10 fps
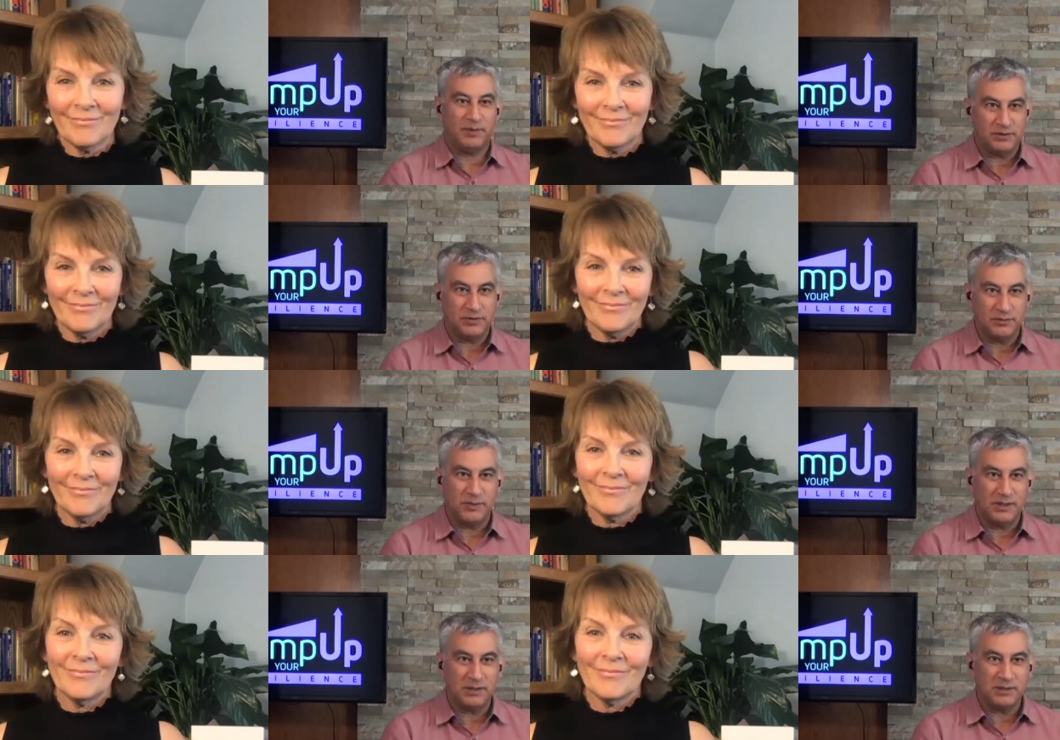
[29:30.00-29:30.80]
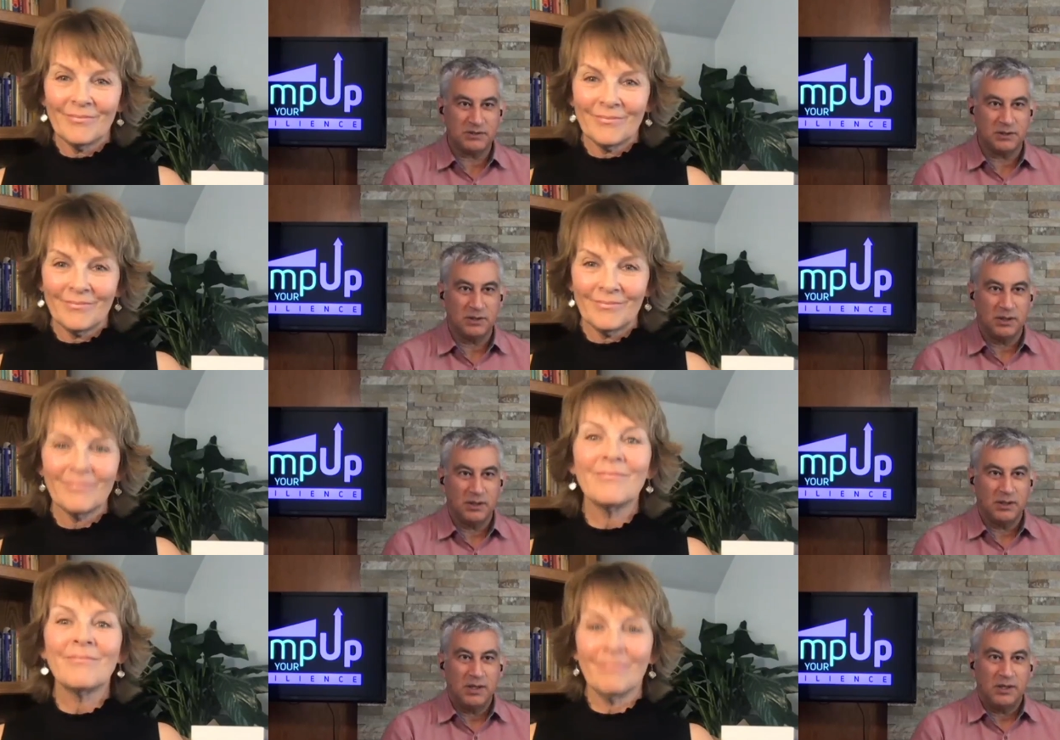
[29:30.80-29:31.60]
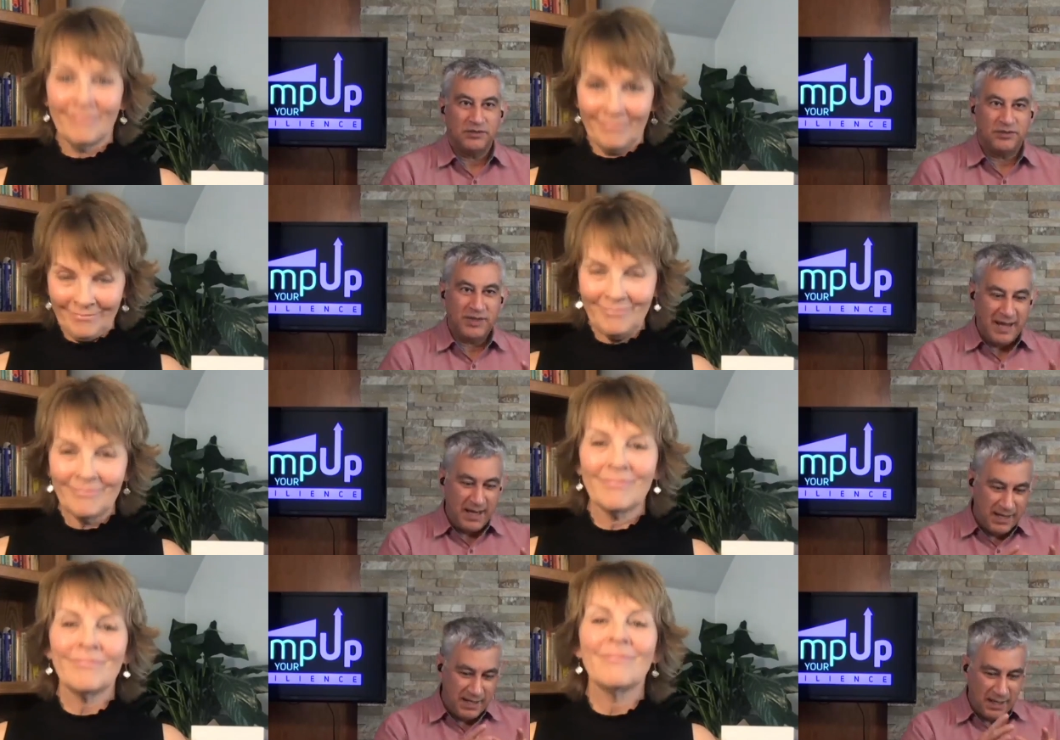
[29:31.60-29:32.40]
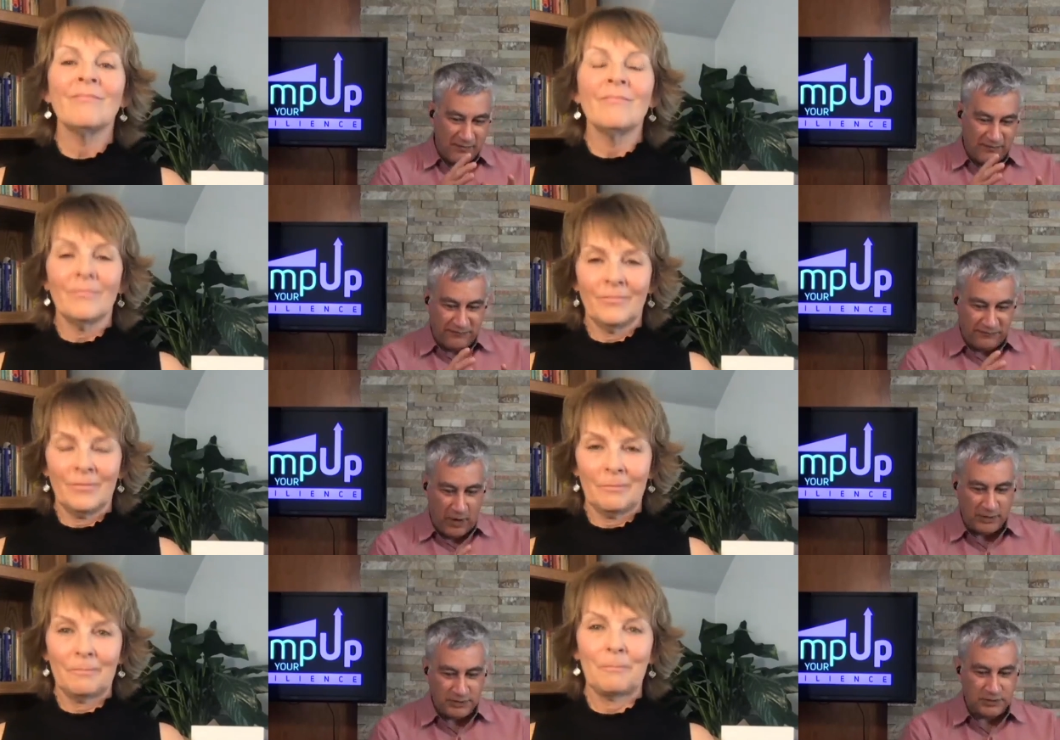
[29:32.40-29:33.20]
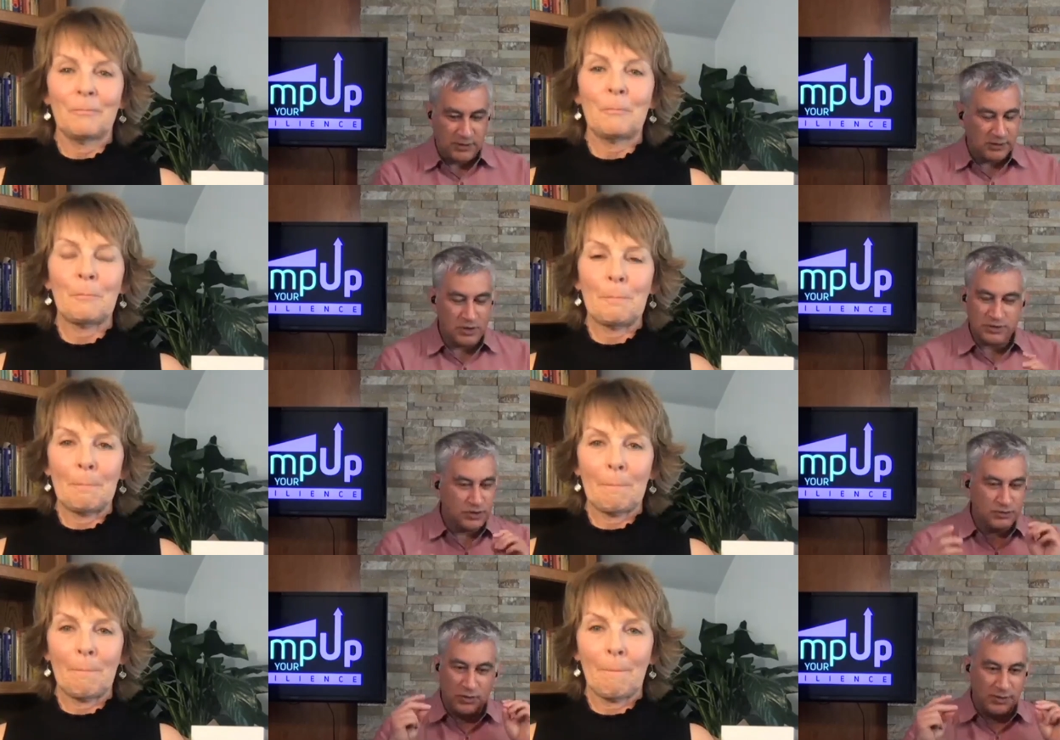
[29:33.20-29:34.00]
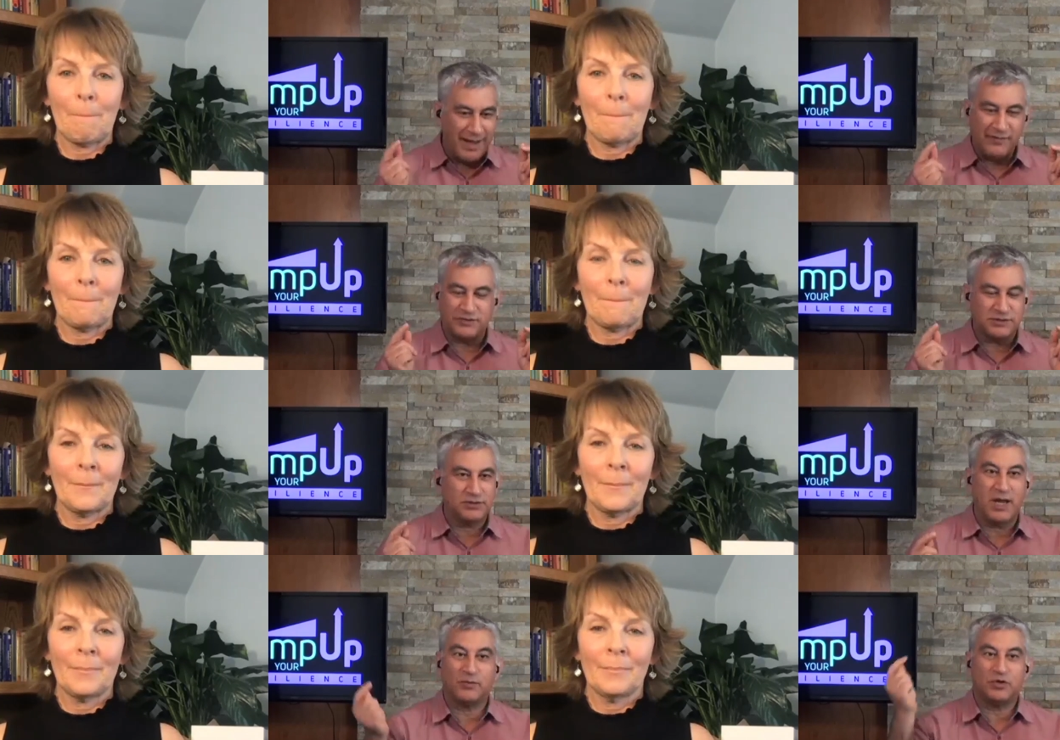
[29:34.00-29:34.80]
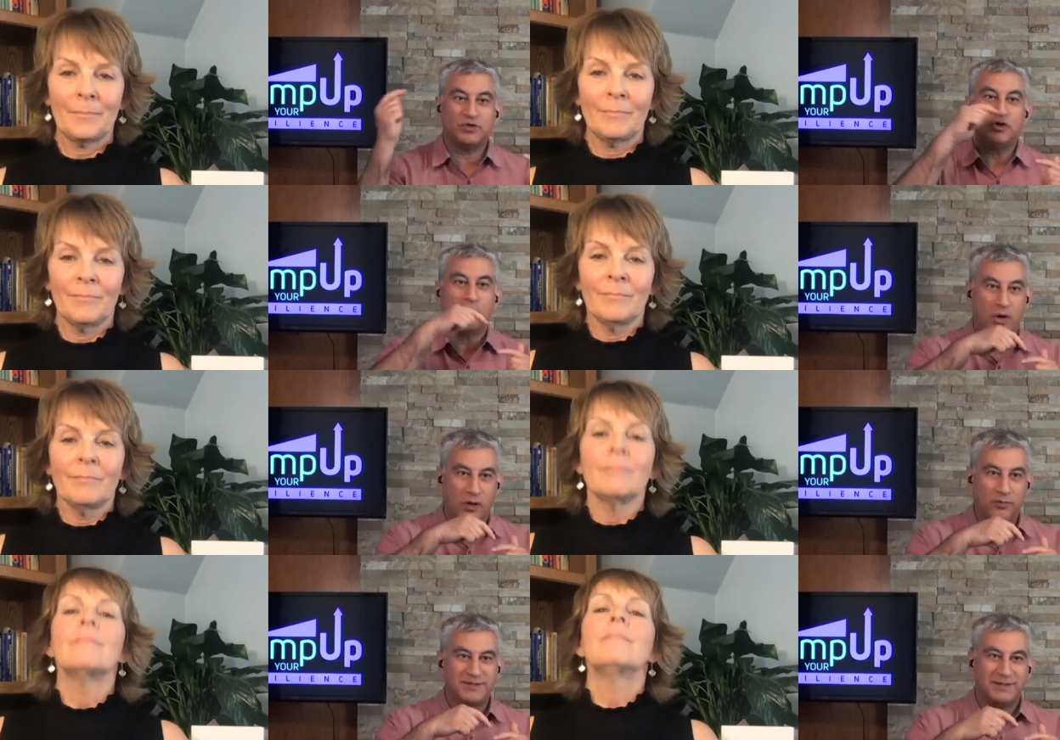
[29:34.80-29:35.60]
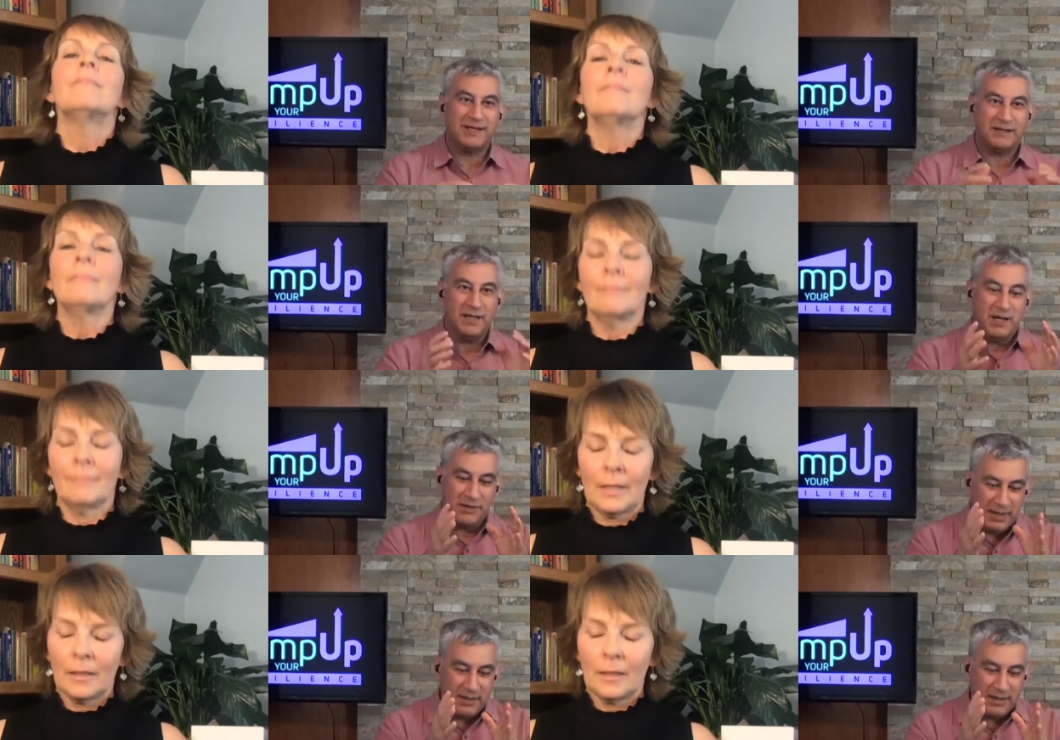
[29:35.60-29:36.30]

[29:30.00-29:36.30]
Speaker 1: into meetings. Mm-hmm. They foster because you don't have zero time because you're always late.